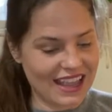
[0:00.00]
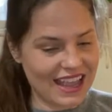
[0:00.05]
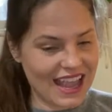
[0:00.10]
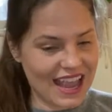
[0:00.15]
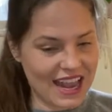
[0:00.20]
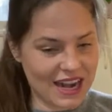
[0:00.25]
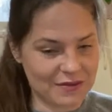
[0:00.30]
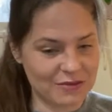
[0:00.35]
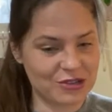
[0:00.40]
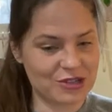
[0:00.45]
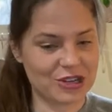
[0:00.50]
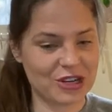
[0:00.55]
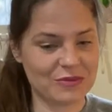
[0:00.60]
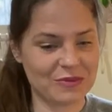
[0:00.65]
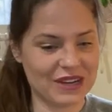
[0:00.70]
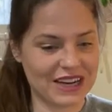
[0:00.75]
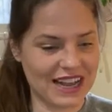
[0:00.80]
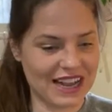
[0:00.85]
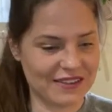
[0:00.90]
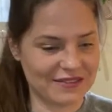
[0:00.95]
And I'm sure I'm
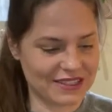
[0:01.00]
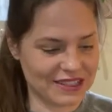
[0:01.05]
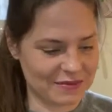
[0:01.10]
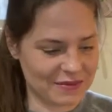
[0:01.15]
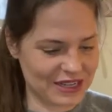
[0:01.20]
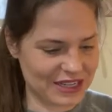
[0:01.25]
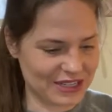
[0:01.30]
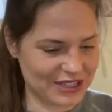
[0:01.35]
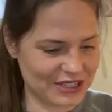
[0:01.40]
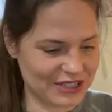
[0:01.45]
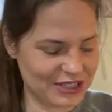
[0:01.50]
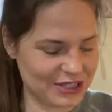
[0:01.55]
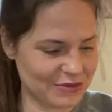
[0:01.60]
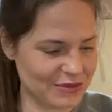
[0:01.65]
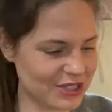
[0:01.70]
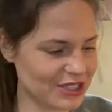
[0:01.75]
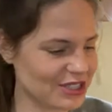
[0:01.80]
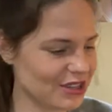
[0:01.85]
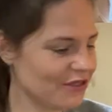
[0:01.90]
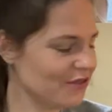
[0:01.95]
gonna have some in here too,
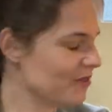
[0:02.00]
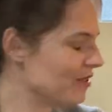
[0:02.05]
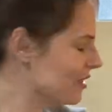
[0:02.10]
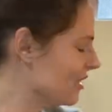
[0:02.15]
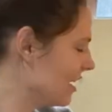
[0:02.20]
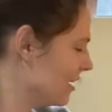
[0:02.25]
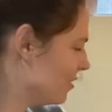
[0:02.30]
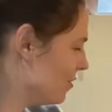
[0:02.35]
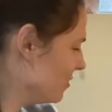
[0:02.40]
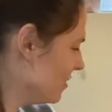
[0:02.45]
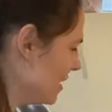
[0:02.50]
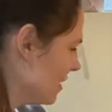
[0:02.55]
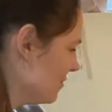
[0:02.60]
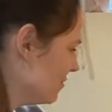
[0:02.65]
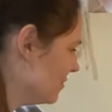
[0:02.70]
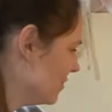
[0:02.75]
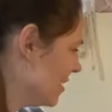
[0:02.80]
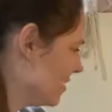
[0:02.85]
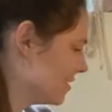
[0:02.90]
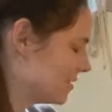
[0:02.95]
but so far not a whole lot of
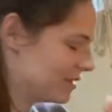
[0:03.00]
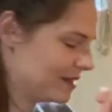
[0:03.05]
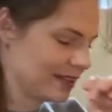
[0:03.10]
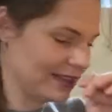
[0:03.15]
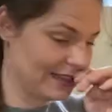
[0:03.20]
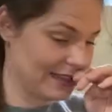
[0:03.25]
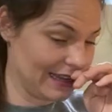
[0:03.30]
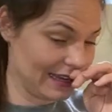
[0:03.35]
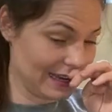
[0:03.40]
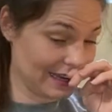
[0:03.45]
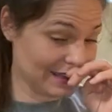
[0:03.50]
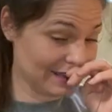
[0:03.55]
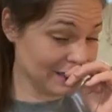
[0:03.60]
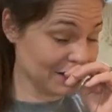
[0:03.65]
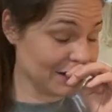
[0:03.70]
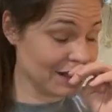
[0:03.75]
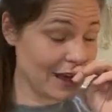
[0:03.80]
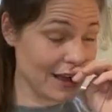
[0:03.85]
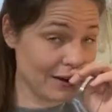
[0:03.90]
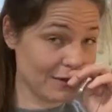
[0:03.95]
flaws or anything and a
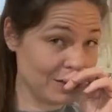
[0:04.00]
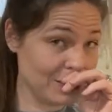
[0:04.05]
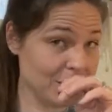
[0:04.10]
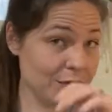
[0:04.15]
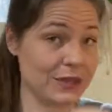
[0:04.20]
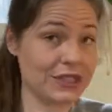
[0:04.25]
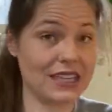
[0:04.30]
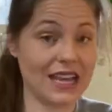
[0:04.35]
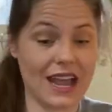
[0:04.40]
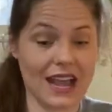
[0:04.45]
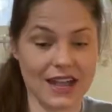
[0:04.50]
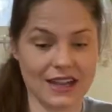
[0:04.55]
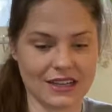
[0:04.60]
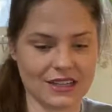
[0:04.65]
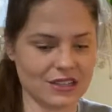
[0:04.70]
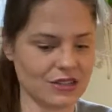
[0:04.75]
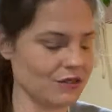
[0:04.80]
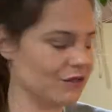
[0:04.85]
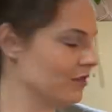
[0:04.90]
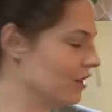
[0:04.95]
lot of new attacks
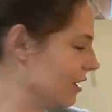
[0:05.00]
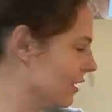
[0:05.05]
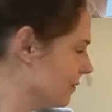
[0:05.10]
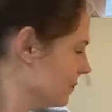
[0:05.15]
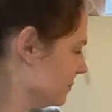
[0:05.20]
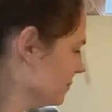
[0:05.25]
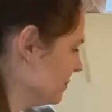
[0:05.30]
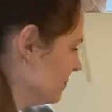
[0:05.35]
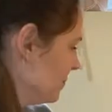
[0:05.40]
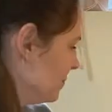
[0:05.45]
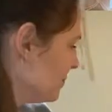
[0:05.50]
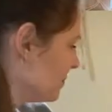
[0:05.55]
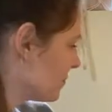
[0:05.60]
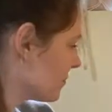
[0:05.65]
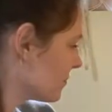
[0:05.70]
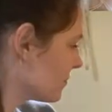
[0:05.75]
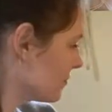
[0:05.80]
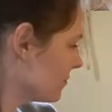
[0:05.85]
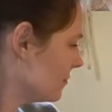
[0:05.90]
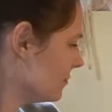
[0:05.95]
so far.
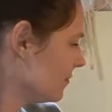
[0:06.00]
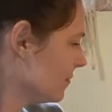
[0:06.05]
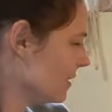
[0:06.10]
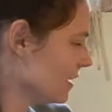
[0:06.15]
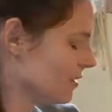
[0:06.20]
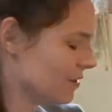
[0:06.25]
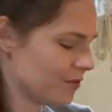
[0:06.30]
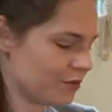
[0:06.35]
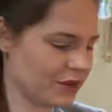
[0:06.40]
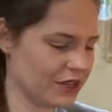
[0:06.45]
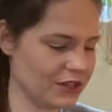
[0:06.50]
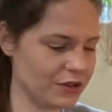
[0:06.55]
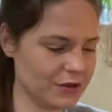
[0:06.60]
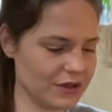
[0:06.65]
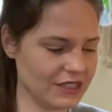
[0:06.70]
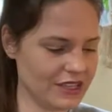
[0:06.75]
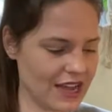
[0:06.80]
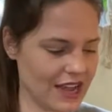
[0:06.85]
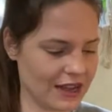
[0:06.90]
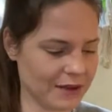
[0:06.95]
Three new
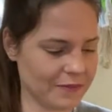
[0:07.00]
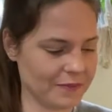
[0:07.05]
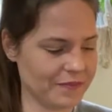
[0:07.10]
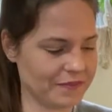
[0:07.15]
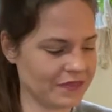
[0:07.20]
attacks.